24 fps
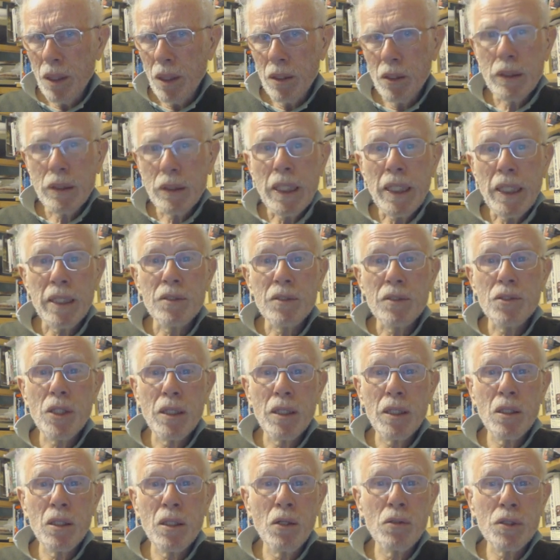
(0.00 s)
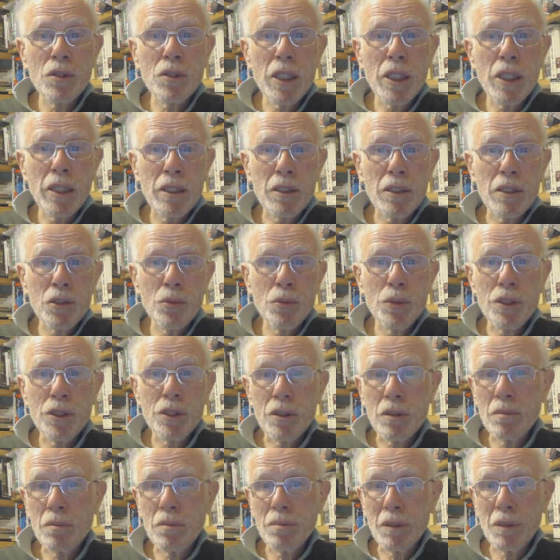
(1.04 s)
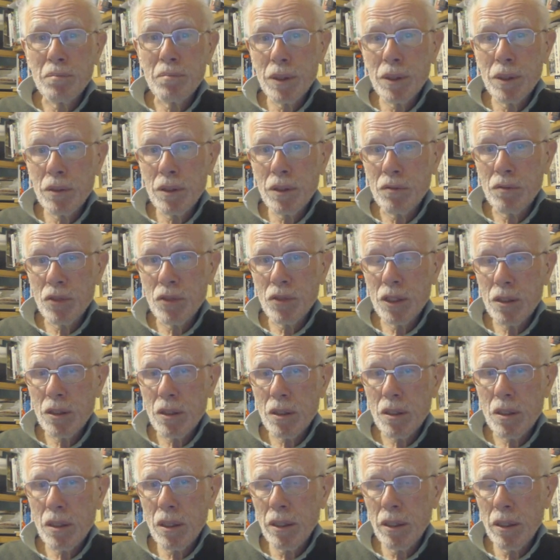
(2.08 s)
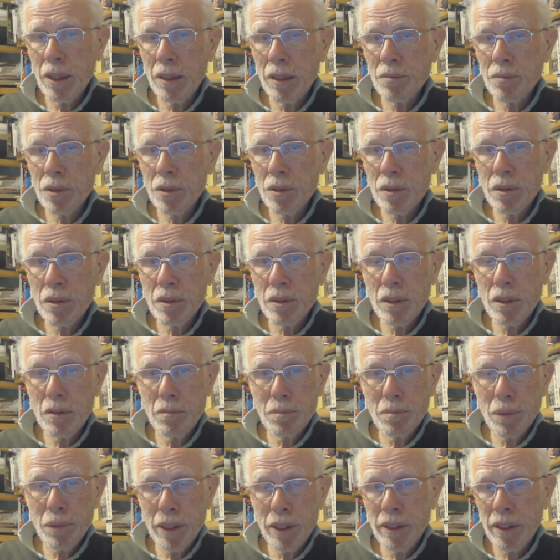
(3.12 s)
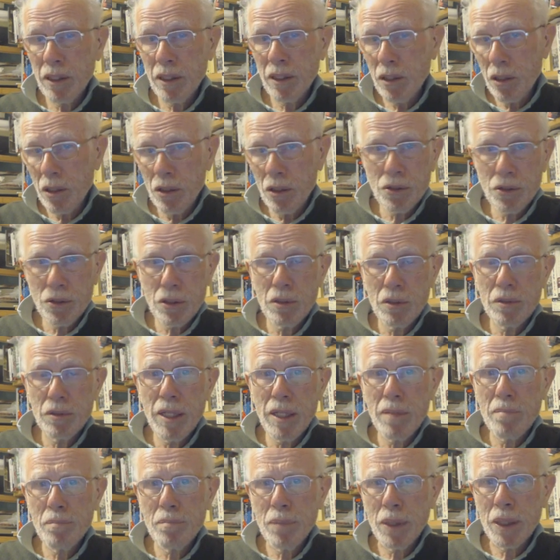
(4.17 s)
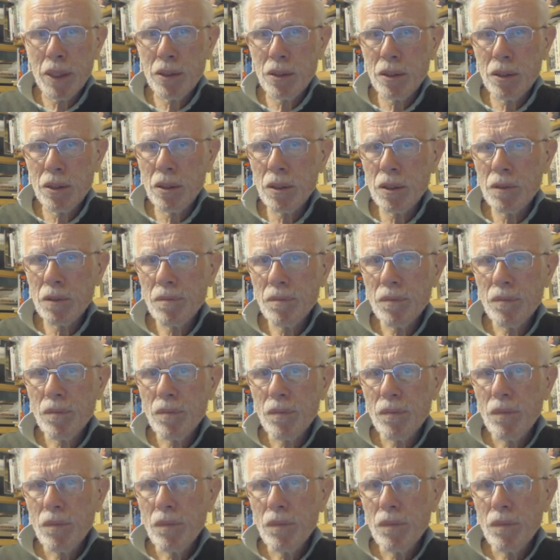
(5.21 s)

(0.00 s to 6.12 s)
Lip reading: by looking at long tunnels which had been built in recent times and comparing cost on that basis.